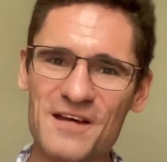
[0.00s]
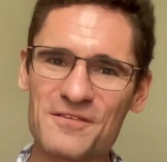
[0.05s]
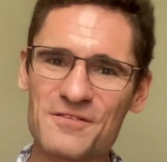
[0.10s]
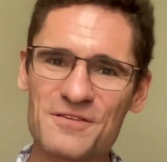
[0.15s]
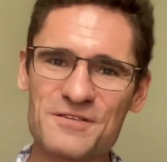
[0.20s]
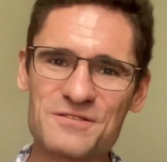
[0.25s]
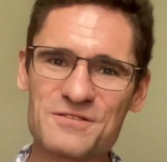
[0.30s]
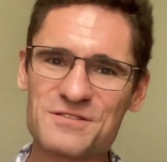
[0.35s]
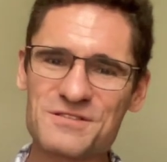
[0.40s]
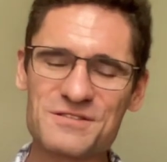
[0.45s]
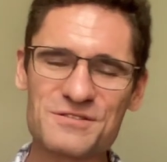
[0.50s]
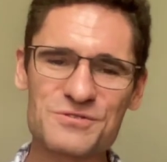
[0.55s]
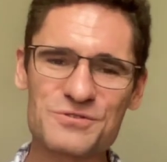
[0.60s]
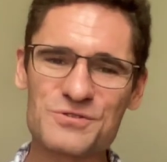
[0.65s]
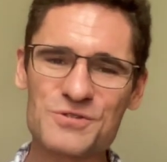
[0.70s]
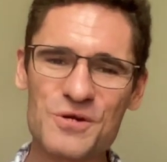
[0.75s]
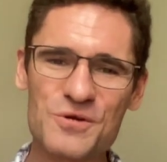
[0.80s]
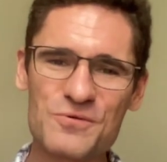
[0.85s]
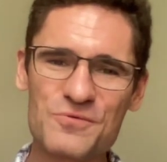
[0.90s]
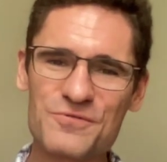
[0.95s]
there's
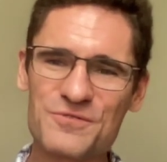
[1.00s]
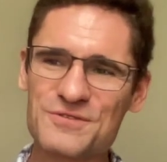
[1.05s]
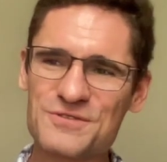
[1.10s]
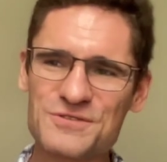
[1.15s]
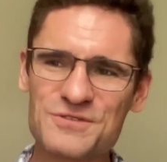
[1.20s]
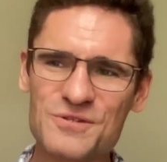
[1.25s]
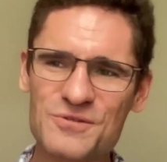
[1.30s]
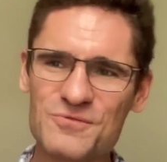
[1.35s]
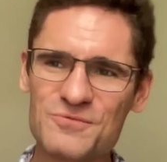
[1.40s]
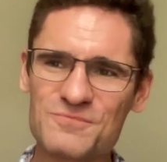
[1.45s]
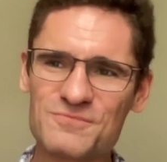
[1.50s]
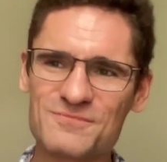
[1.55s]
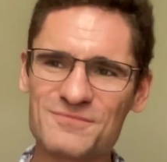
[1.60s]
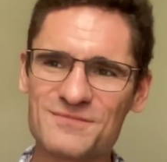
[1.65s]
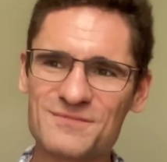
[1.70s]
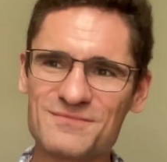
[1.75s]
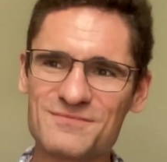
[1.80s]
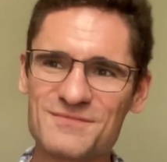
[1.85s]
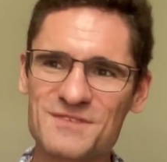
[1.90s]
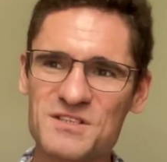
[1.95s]
no
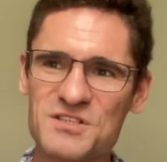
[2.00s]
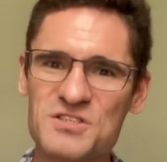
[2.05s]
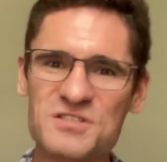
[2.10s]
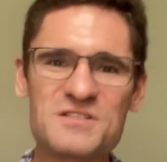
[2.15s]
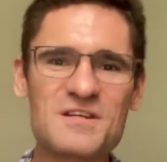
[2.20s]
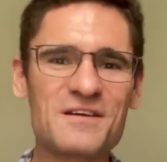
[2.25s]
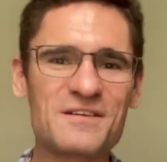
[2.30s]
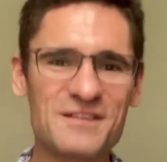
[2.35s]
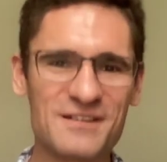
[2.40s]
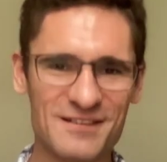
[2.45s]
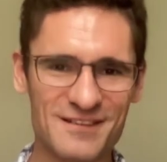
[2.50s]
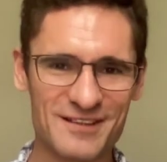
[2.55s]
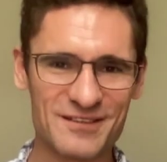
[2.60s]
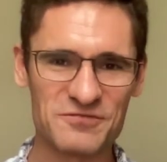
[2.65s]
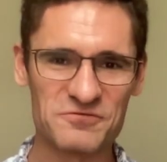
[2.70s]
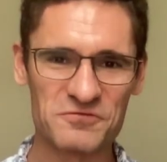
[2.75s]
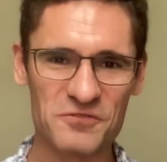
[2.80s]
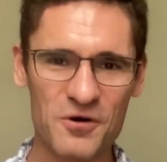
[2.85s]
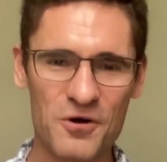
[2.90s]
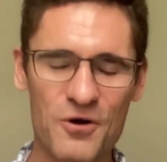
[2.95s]
study
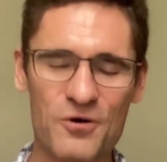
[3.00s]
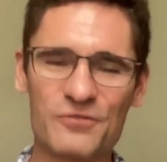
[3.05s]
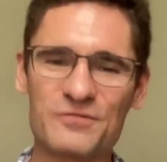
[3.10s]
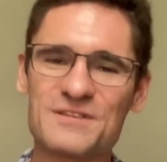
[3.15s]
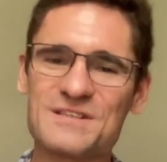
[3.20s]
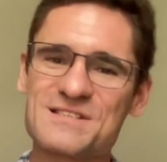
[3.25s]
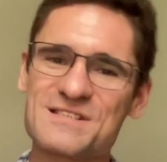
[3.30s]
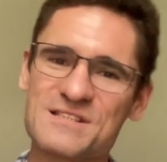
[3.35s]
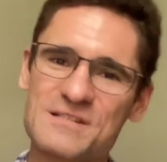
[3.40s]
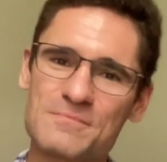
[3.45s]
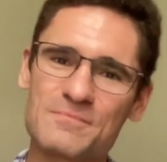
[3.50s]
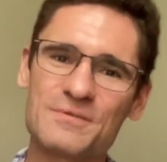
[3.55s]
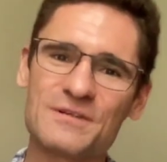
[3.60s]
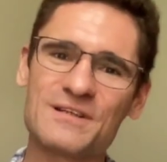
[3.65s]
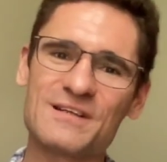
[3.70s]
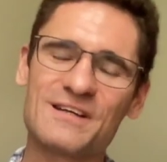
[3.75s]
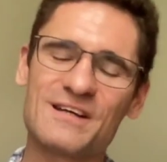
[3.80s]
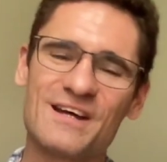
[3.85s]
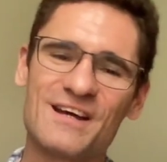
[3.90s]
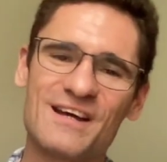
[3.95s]
involved. It's
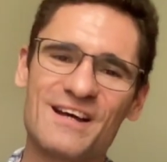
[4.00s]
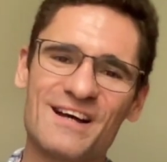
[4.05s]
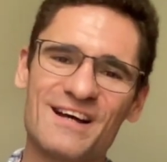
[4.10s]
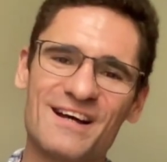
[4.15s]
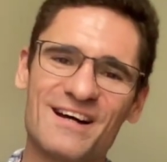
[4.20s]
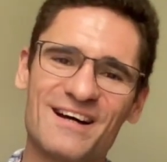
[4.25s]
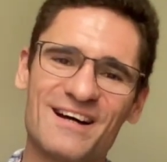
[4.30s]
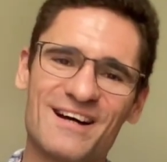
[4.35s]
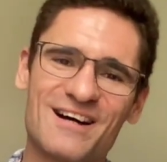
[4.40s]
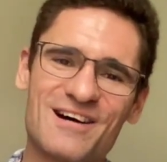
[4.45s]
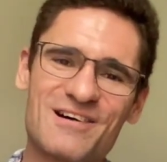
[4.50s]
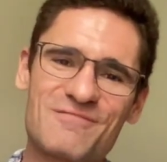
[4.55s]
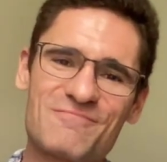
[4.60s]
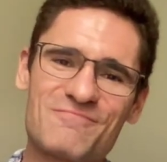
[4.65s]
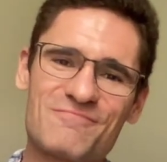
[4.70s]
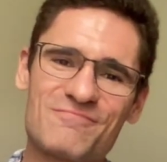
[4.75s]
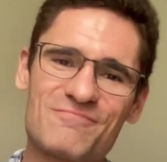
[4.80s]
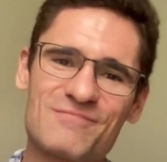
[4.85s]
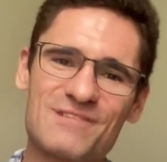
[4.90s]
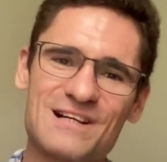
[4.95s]
simply
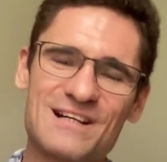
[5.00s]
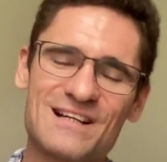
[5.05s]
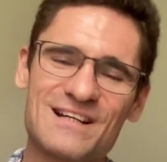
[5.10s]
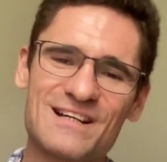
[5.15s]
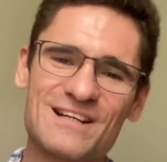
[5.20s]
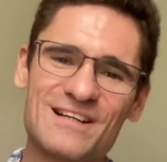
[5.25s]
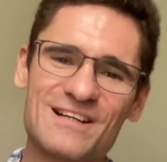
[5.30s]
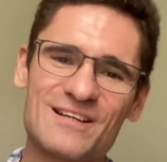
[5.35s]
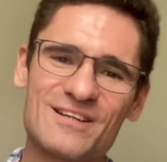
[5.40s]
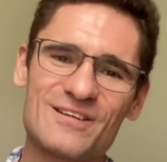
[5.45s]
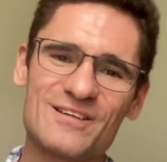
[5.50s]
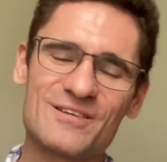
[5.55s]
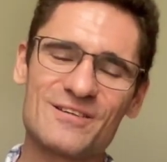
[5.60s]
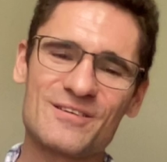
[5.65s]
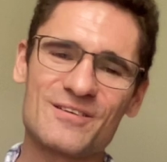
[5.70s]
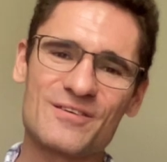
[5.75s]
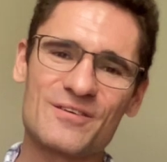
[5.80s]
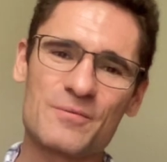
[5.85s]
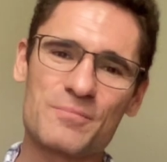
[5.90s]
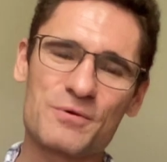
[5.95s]

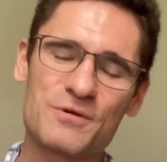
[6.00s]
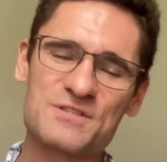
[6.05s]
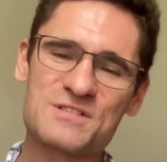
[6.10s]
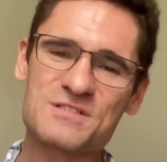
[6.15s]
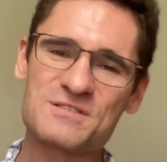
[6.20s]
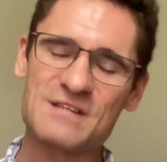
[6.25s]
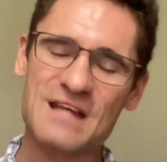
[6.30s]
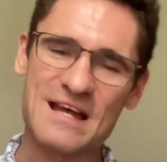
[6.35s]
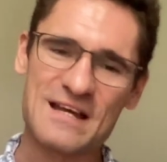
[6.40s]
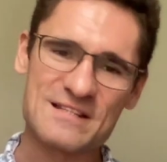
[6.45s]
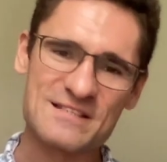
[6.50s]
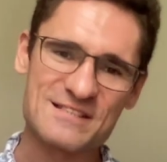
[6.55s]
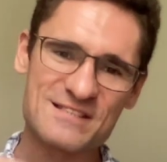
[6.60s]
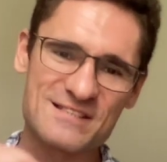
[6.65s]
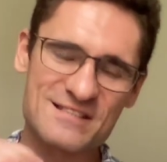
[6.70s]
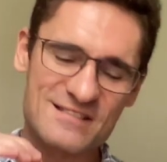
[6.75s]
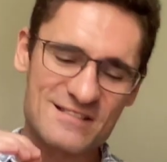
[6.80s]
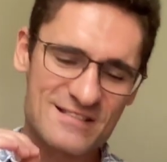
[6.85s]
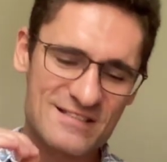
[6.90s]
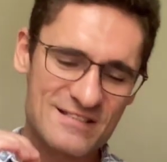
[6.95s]
the person
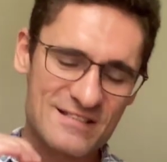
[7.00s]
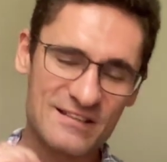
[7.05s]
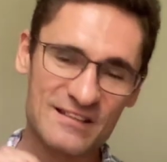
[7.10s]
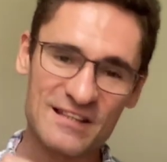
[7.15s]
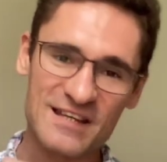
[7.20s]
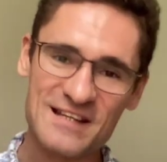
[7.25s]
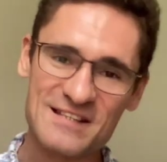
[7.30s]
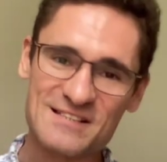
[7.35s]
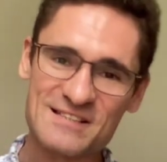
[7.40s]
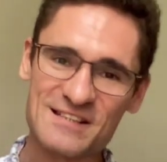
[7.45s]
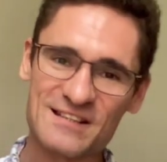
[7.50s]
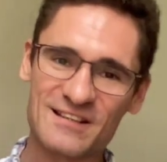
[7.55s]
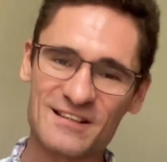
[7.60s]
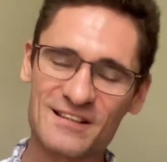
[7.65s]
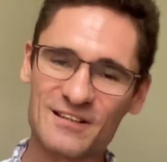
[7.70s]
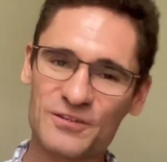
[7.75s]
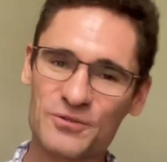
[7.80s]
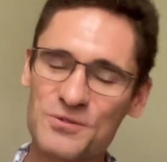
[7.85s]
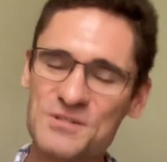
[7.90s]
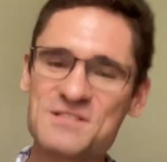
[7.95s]
suddenly has
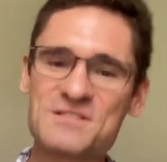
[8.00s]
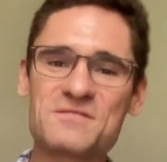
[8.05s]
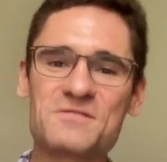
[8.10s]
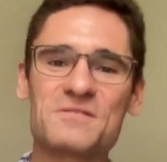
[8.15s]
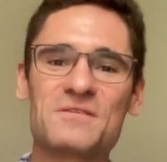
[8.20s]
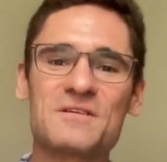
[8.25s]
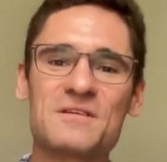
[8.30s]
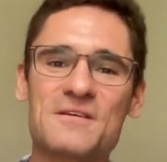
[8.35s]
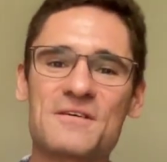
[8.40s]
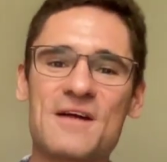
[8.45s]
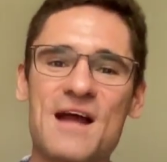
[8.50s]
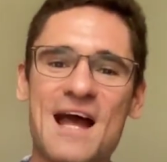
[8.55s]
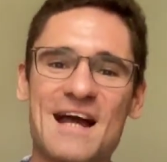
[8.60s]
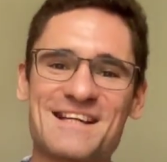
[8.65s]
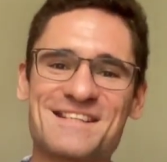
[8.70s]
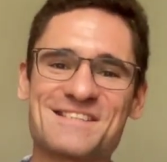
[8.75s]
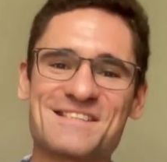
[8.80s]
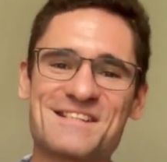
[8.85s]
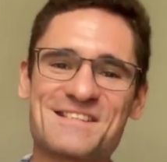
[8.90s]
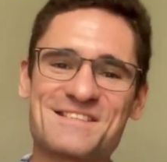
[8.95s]
crystal clear
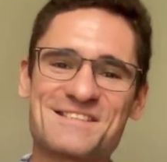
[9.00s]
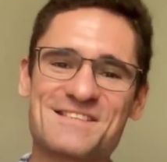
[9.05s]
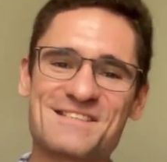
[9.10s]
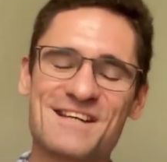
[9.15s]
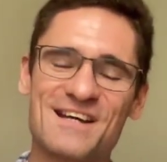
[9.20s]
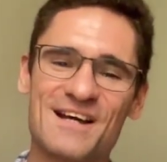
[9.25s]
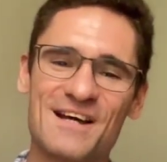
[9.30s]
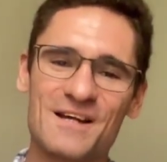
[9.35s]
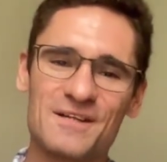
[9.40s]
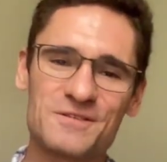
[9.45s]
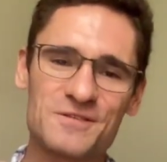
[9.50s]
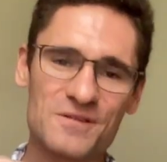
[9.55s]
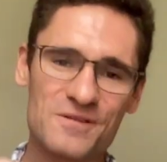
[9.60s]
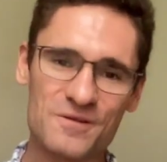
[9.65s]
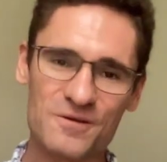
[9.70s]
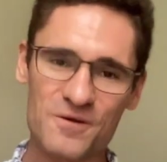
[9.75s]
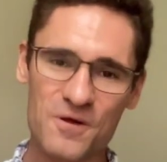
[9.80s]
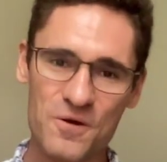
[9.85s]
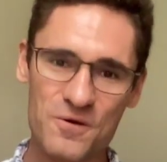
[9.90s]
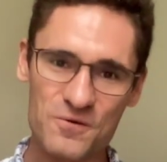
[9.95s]
access to
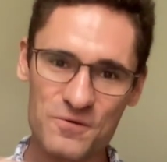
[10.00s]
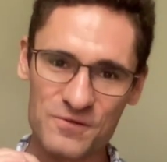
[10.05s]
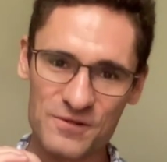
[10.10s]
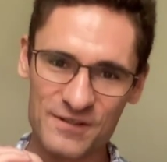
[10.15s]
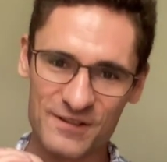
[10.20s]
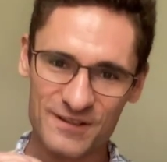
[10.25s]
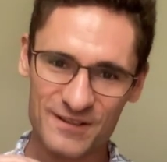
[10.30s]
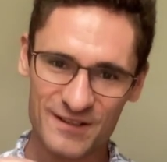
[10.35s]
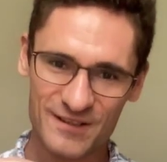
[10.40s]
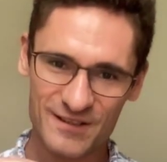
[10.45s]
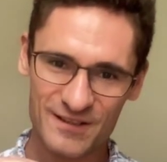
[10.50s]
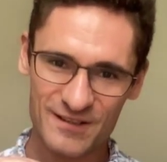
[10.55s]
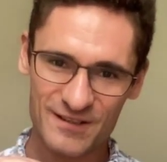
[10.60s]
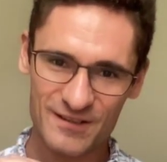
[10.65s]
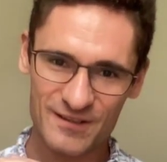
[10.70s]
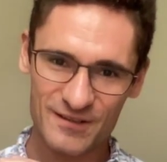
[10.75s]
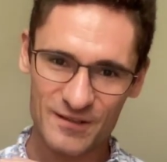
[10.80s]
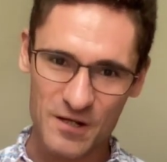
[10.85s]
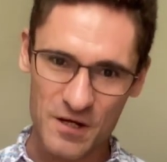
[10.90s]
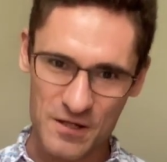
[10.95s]
their own
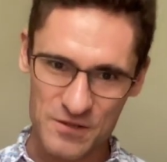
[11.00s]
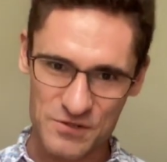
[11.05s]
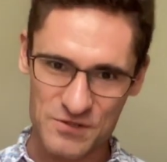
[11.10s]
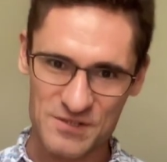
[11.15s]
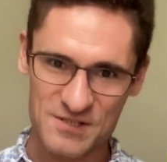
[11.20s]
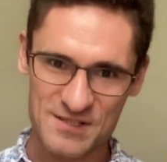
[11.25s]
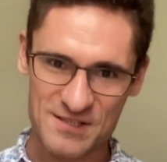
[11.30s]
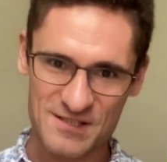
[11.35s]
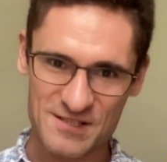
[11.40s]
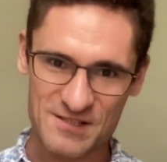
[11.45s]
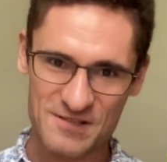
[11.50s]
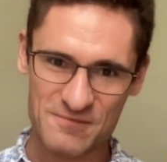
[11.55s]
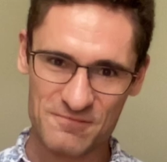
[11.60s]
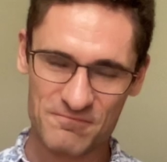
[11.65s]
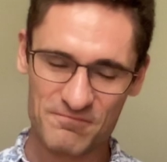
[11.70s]
consciousness,